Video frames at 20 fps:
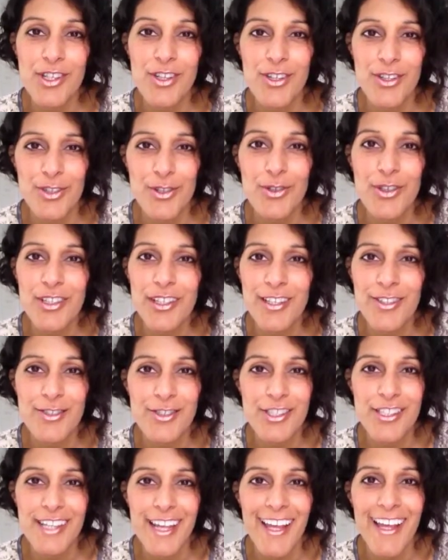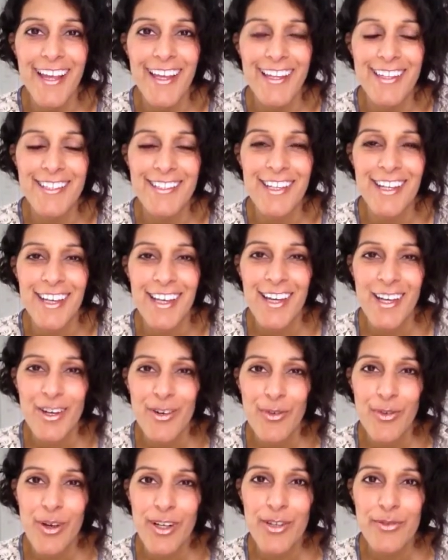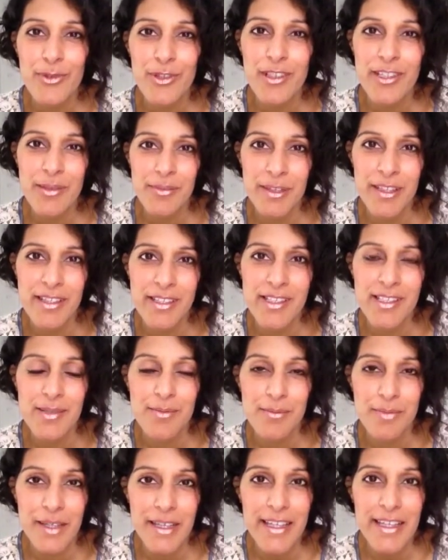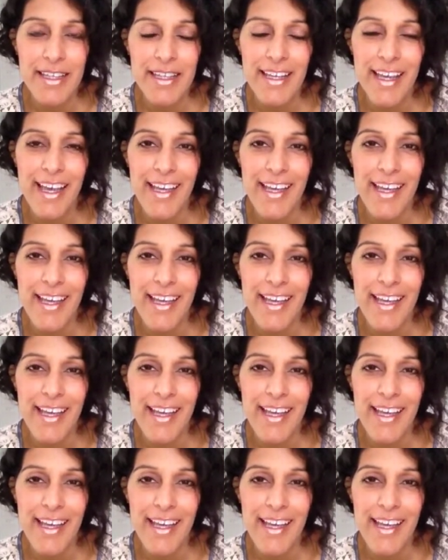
that you can understand what it really means to me,